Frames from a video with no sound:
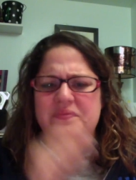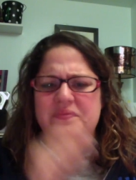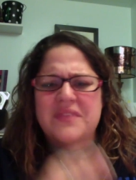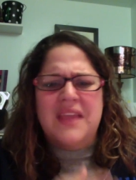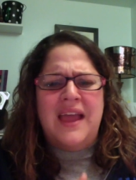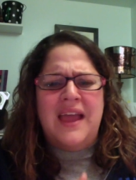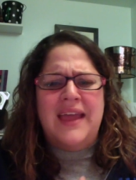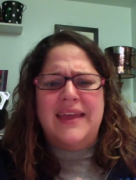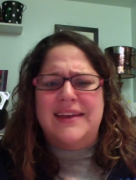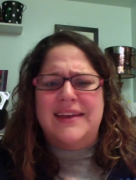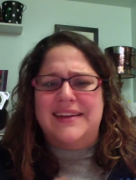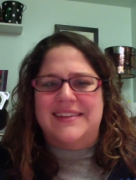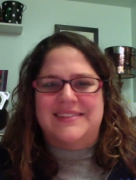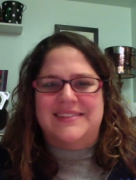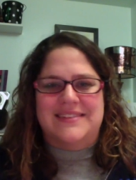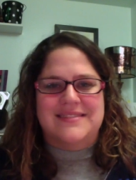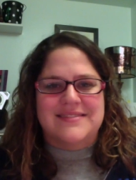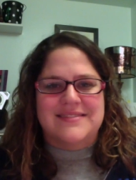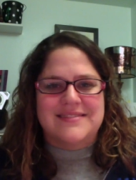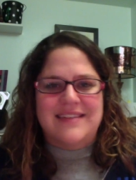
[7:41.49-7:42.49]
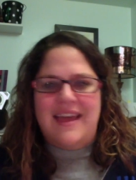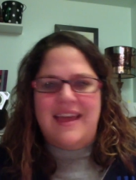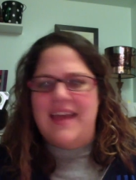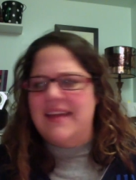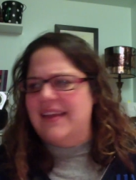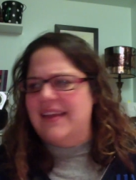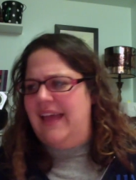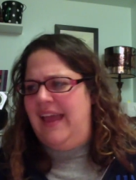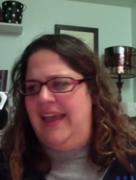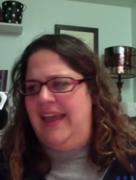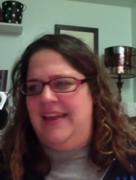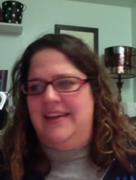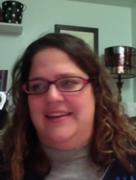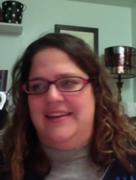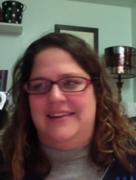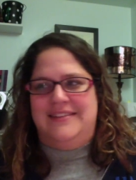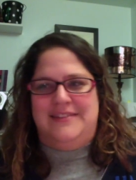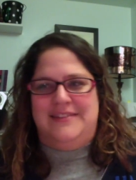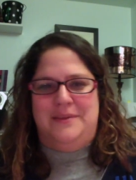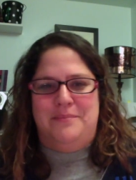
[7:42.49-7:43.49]
ate it as a snack. I ate
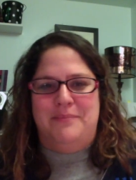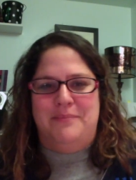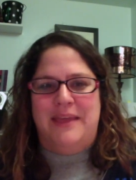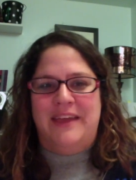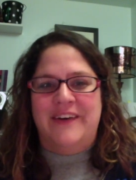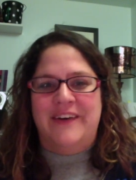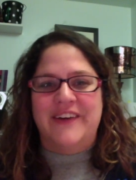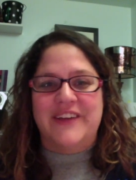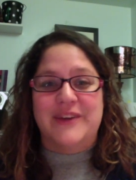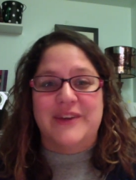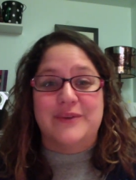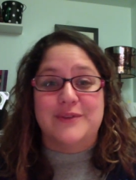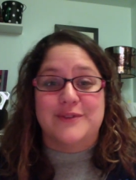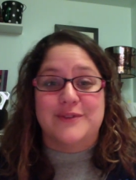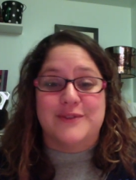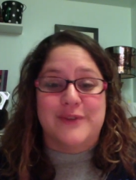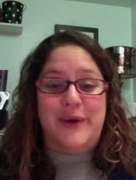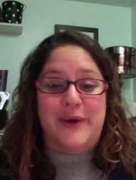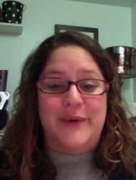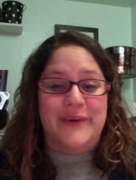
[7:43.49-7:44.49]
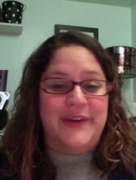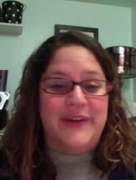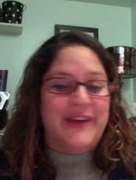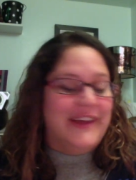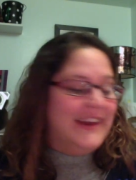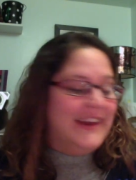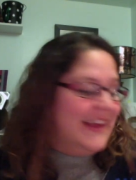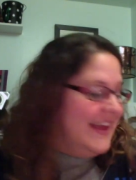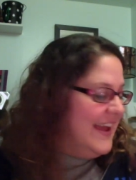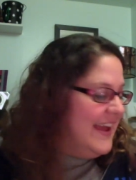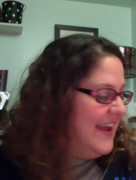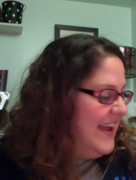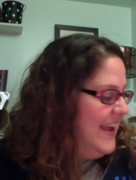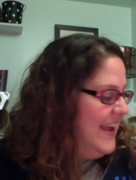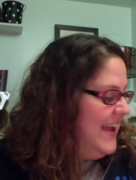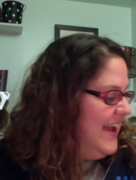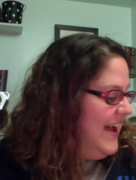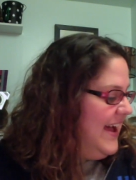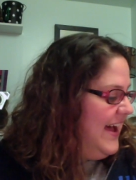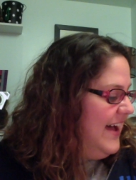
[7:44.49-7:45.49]
it as a meal. It was so good.
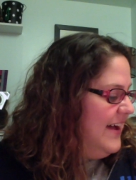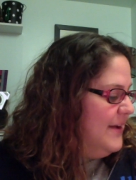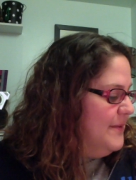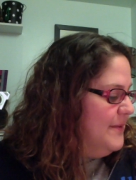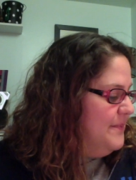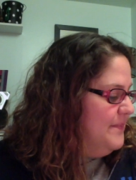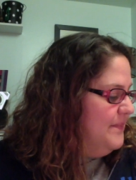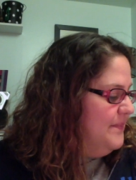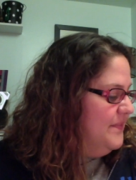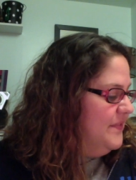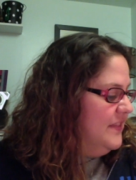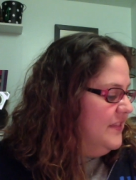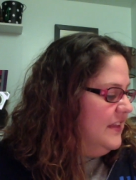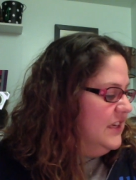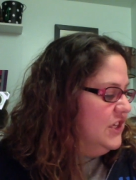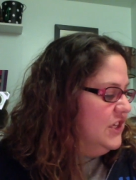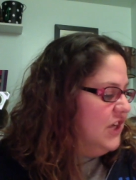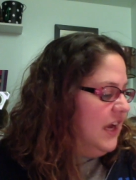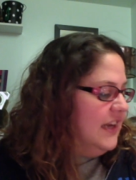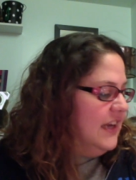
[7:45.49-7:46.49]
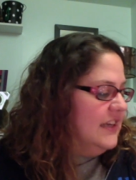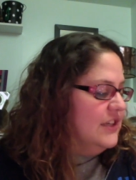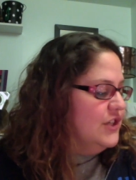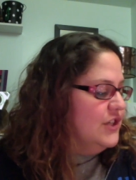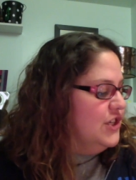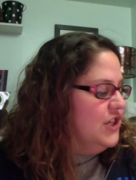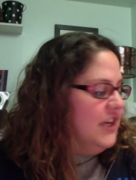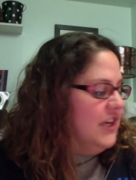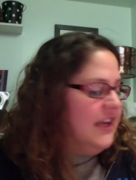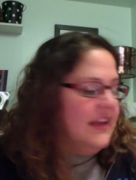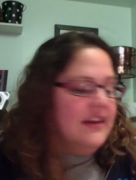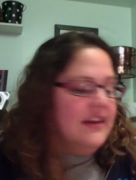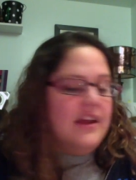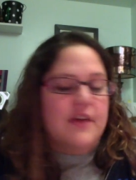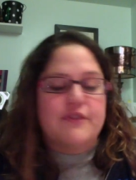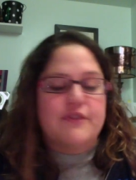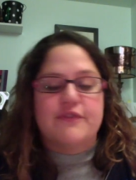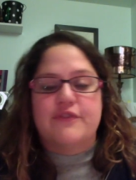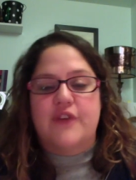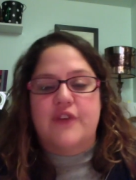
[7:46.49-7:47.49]
The Chinese chicken
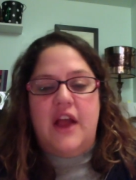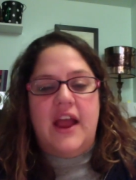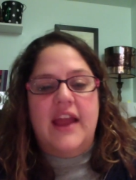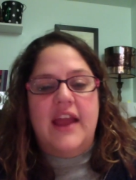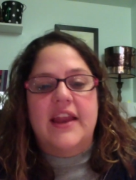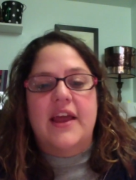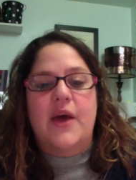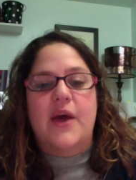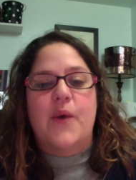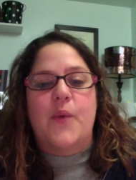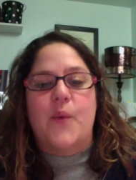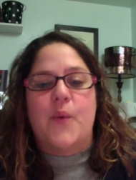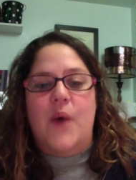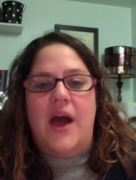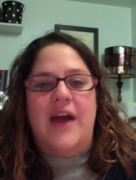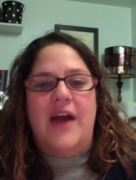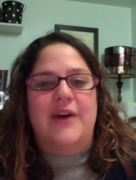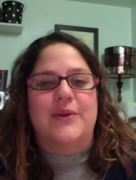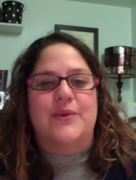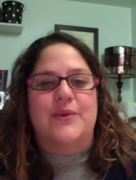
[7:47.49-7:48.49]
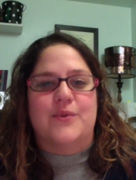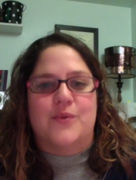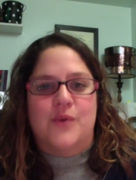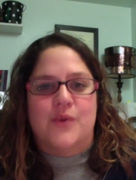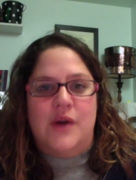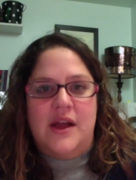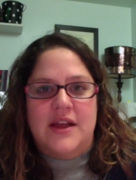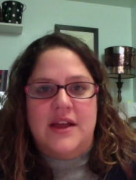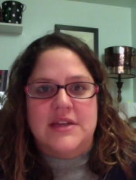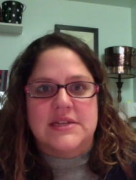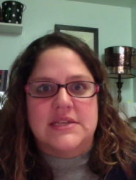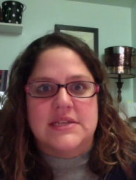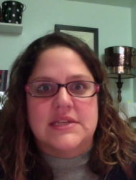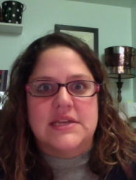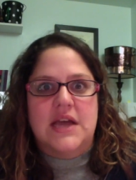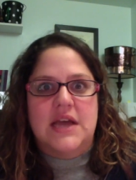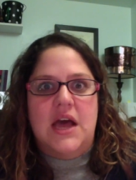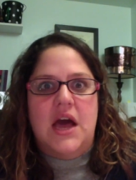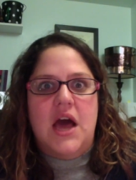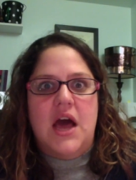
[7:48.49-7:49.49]
fried wild rice.
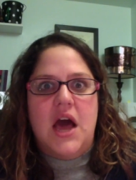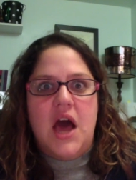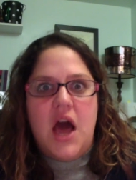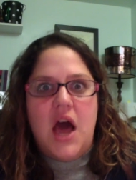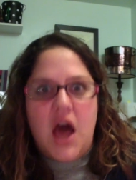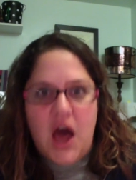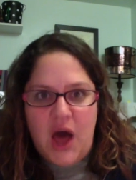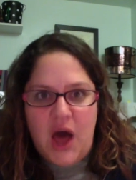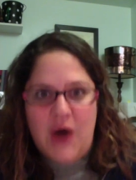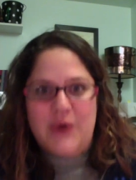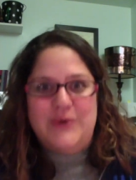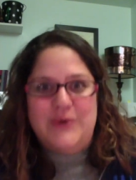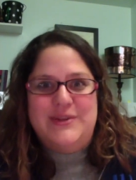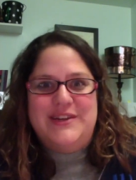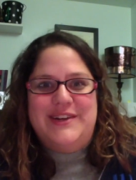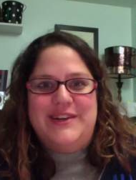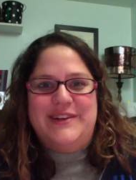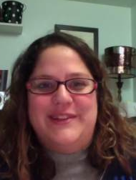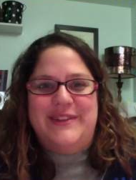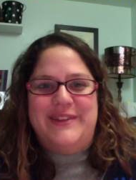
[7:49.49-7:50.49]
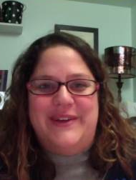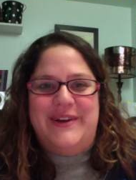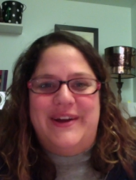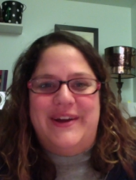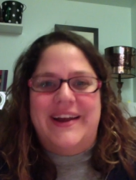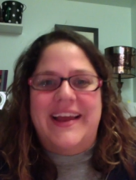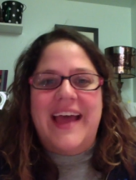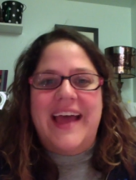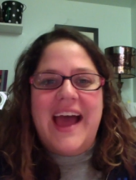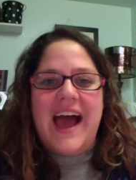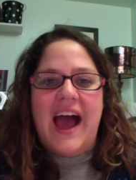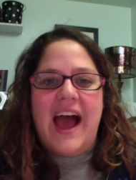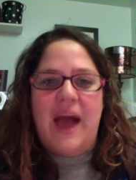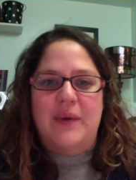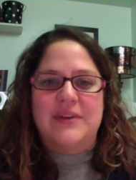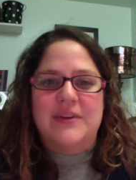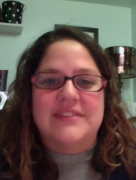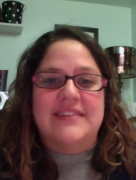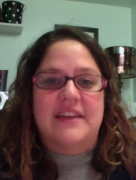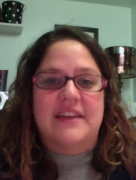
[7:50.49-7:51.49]
Oh dear Lord. I
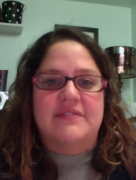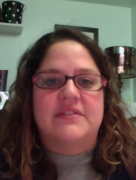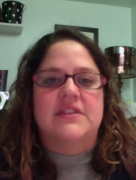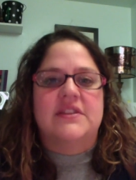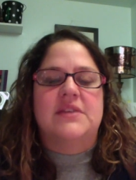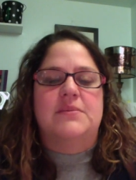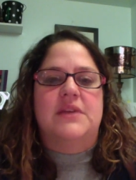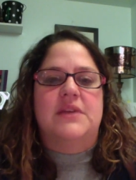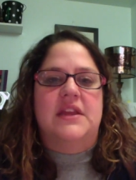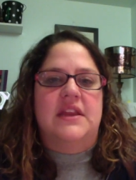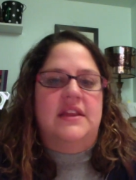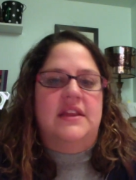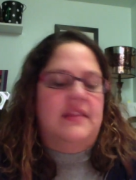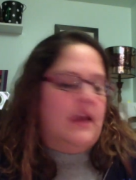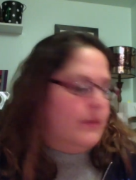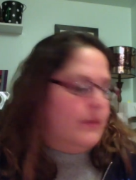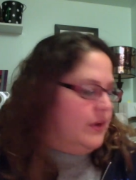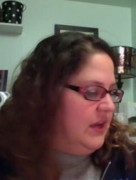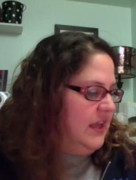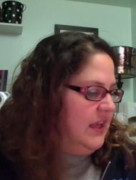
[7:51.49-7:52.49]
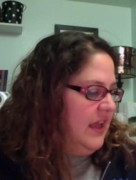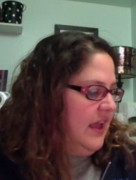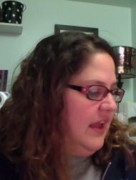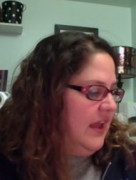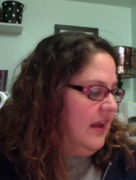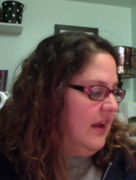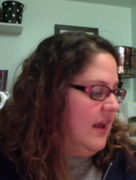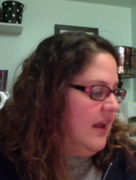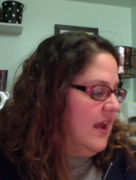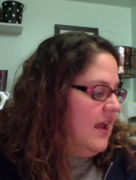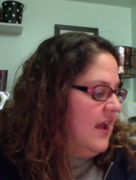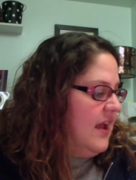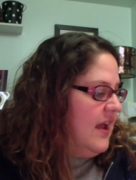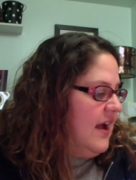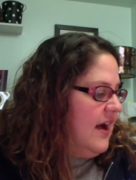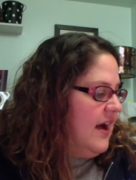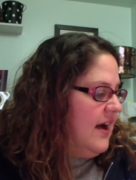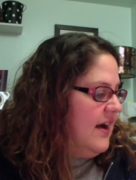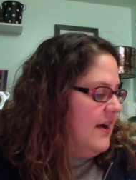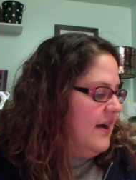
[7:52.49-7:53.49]
will definitely be eating that one again.
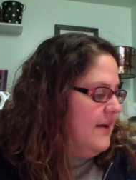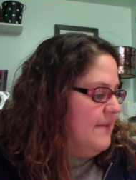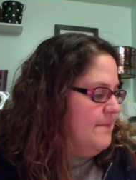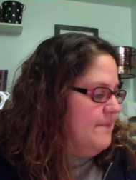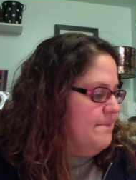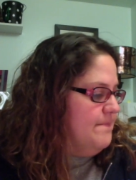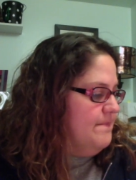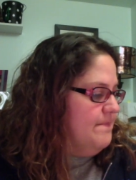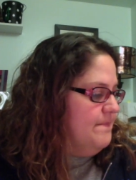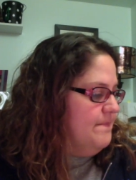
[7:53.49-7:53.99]
Oh